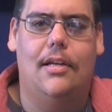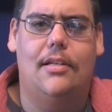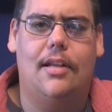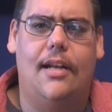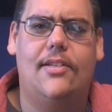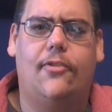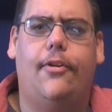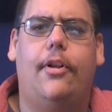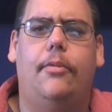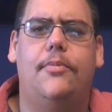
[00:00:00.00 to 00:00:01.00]
Tonight's
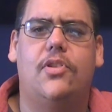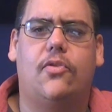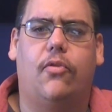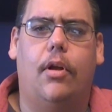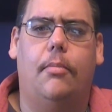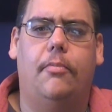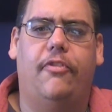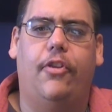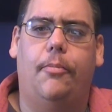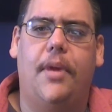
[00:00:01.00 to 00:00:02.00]
film is from
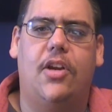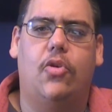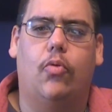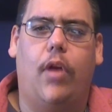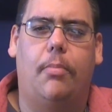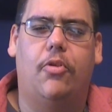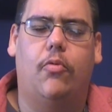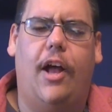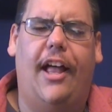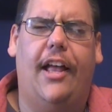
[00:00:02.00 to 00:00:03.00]
filmmaker Robert
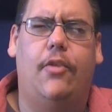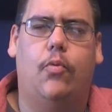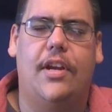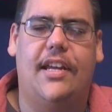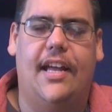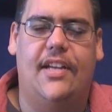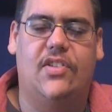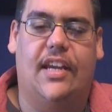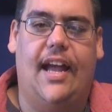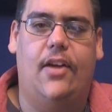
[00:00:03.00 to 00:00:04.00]

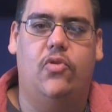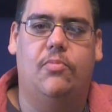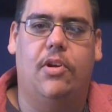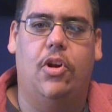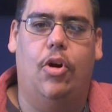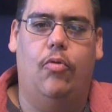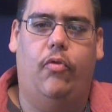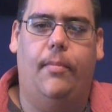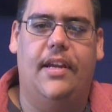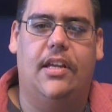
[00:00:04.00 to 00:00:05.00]
Rodriguez, a guy who's been known
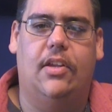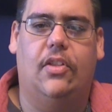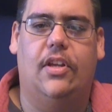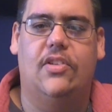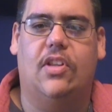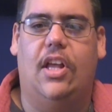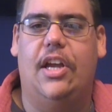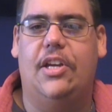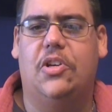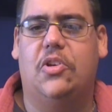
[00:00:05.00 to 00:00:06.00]
for making things
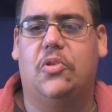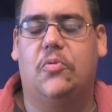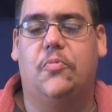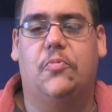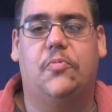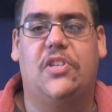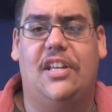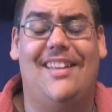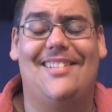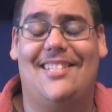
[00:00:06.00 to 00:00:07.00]
like
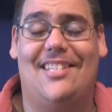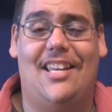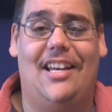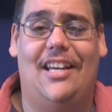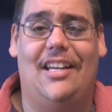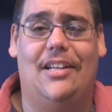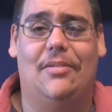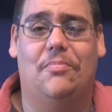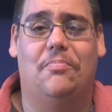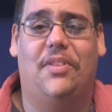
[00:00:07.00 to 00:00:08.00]
Sin City
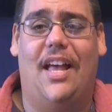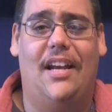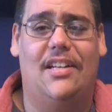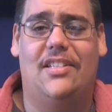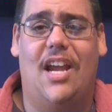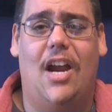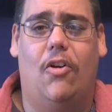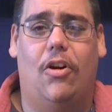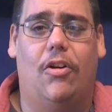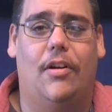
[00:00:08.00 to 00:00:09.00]
and Planet
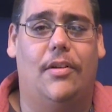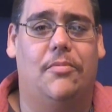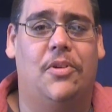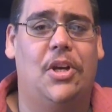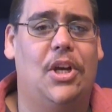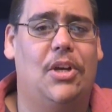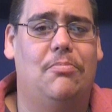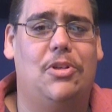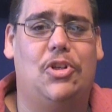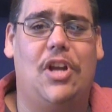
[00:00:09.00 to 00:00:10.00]
Terror and
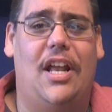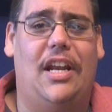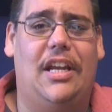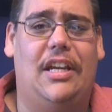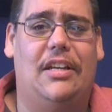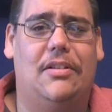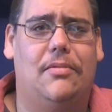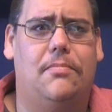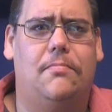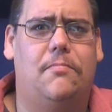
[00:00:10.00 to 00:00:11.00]
Machete
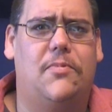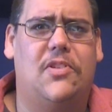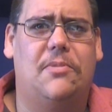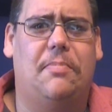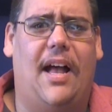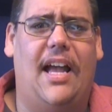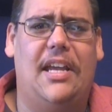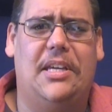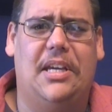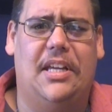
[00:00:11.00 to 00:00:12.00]
and
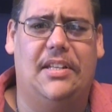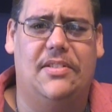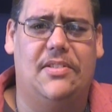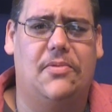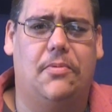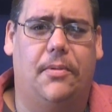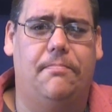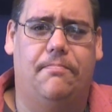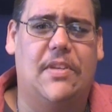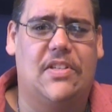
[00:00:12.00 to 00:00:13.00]
Spy Kids.
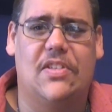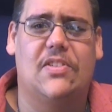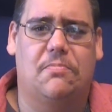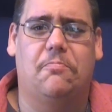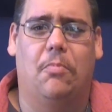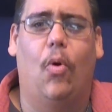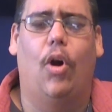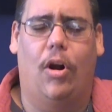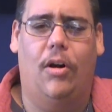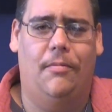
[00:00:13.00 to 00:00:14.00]
This is
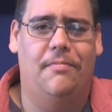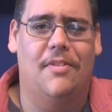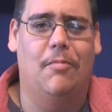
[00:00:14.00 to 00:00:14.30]
more